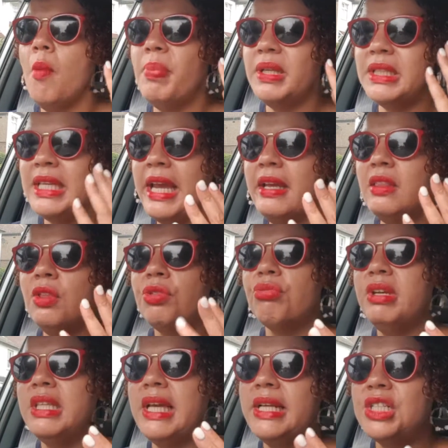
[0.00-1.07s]
But take the
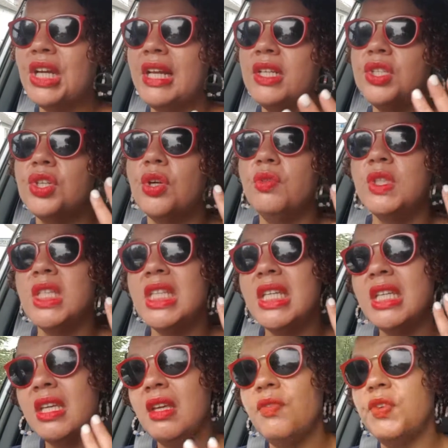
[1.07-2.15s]
3-day challenge, go to the
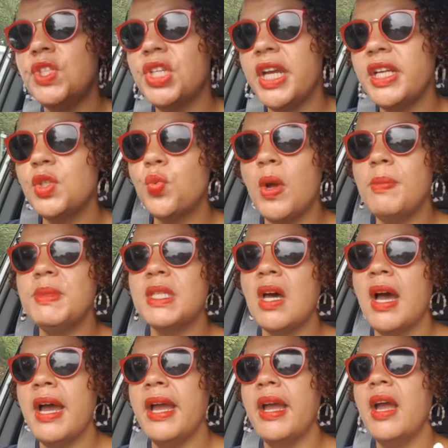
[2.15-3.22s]
Key for Change
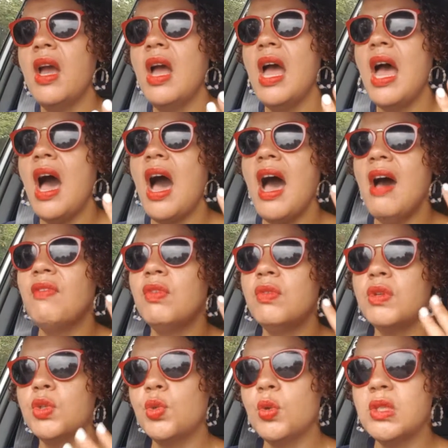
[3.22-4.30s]
website. I have a
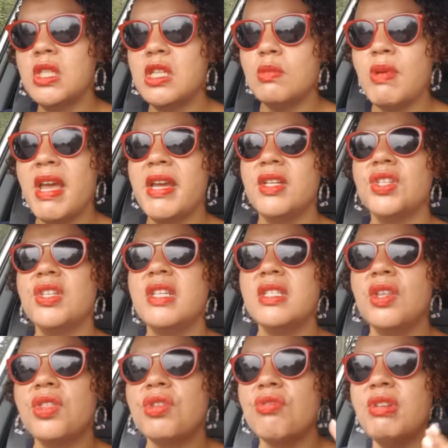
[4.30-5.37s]
resources page, and there's
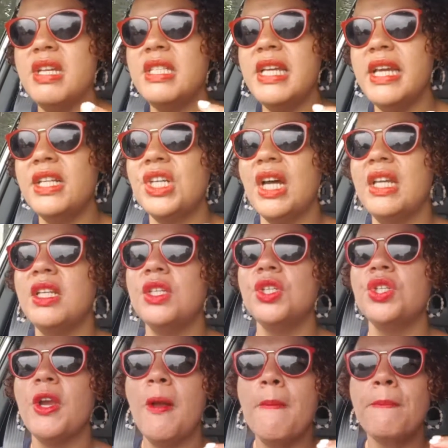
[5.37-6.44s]
a 3-day challenge